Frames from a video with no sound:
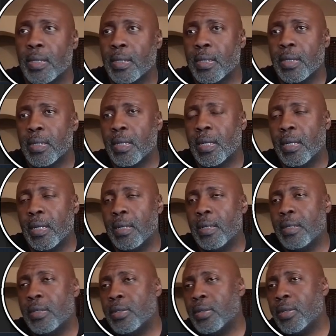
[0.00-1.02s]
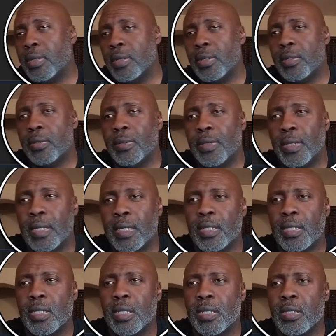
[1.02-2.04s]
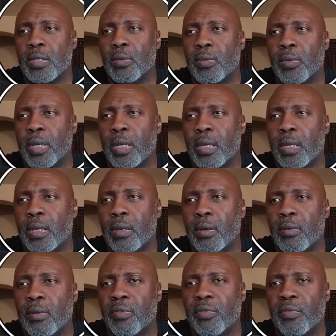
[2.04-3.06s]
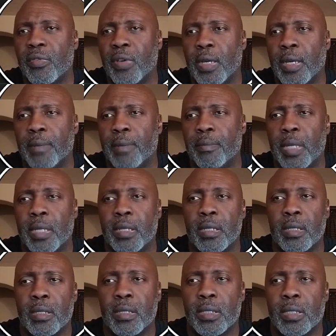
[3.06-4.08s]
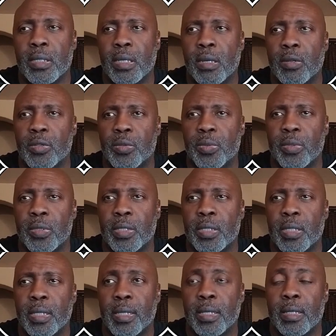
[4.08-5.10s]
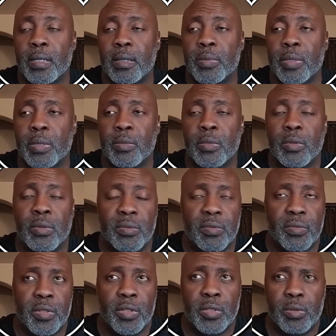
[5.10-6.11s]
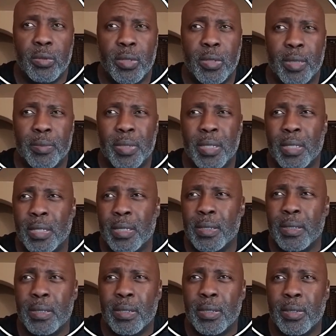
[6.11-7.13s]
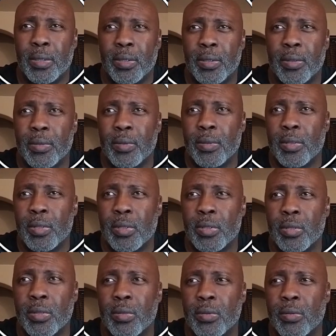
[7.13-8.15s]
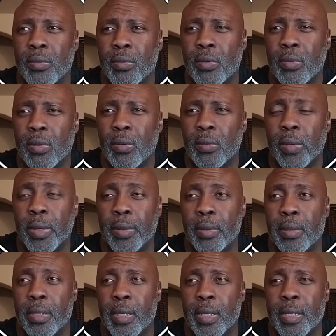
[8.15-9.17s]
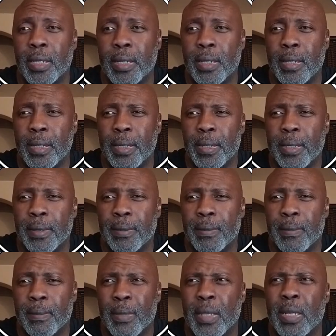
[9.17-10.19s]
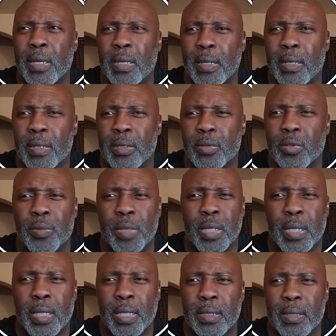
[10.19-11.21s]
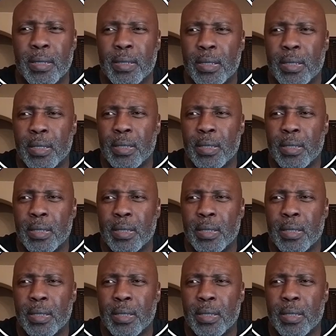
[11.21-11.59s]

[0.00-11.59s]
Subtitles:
colors, you can do that. It's just a way of making this output a little bit more visually appealing, you know? So what do you think? Too many colors?